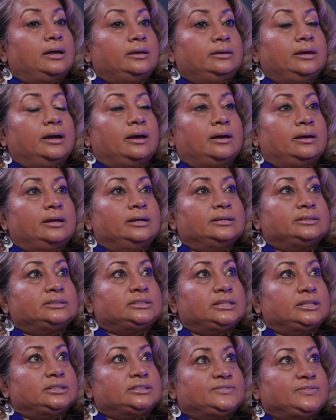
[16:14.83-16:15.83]

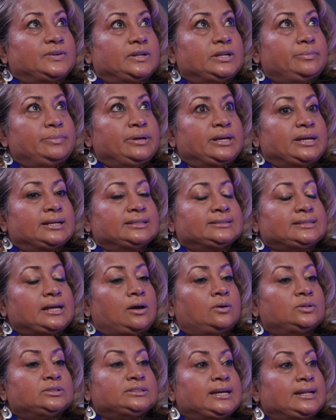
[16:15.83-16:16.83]
it's funny because
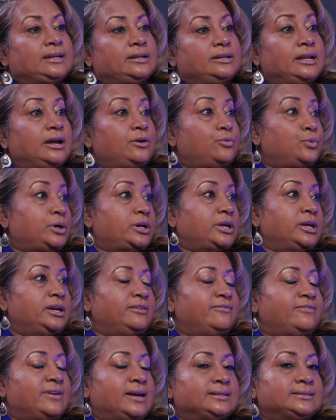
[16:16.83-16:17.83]
I was at a networking
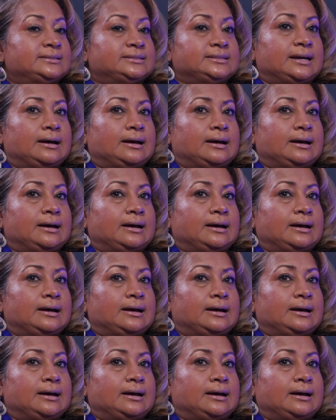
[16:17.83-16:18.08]
event